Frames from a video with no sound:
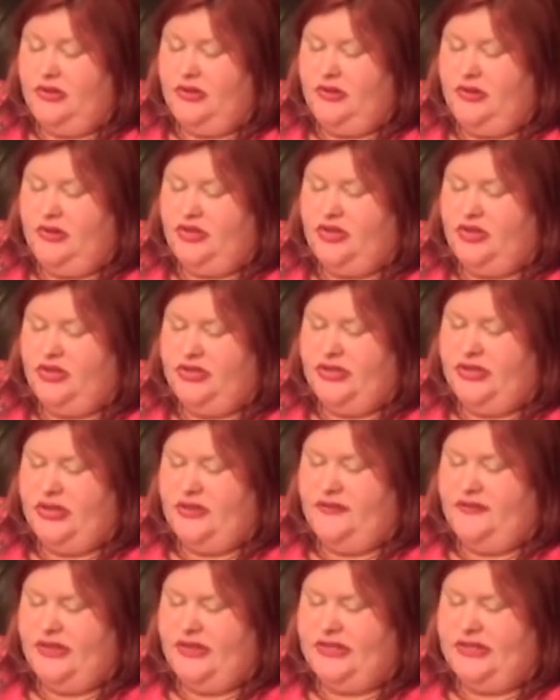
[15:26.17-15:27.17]
The creature's
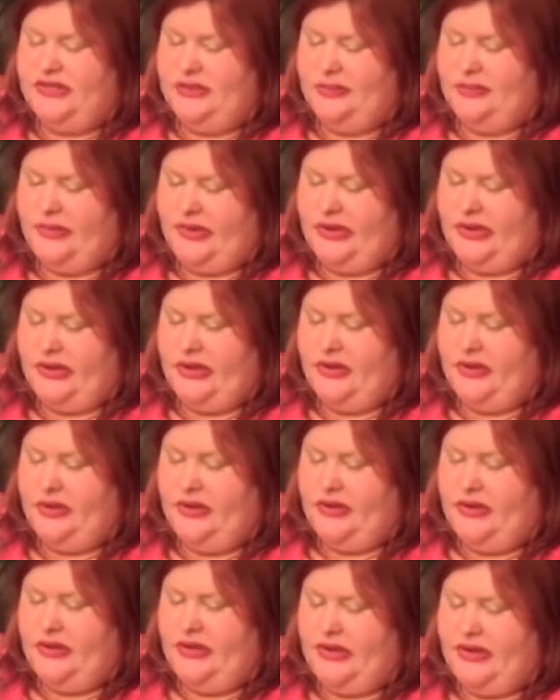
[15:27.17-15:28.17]
skin felt slippery,
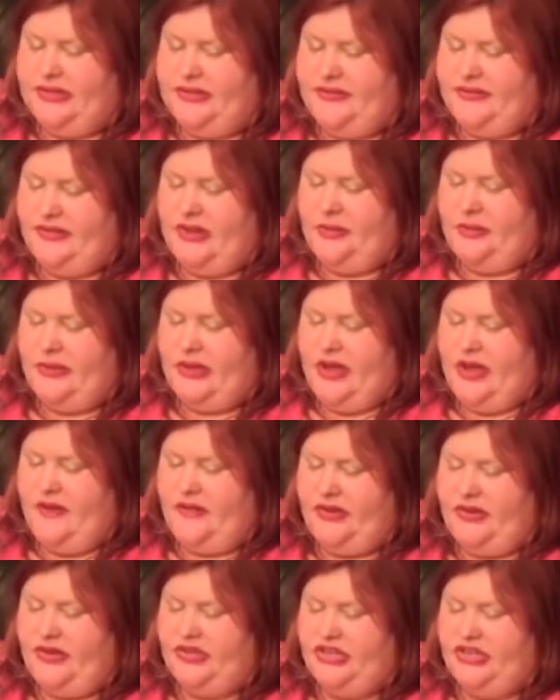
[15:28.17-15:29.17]
as if it had been
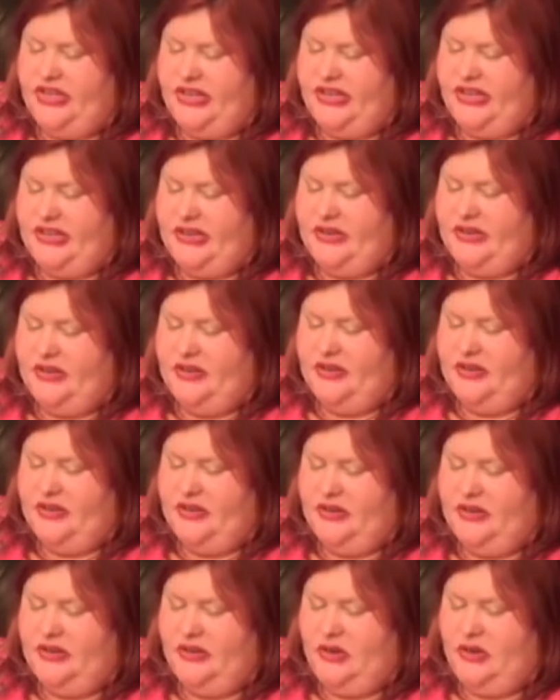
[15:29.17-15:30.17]
covered in jelly.
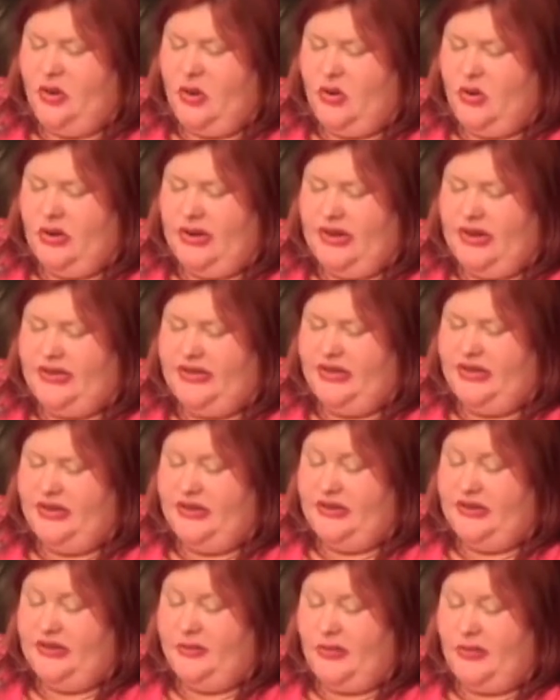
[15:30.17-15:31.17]
Coraline
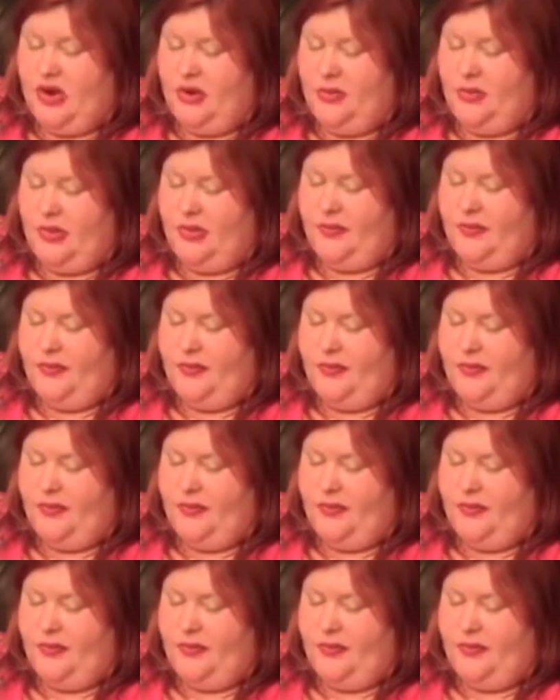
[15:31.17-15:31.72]
tugged at the marble.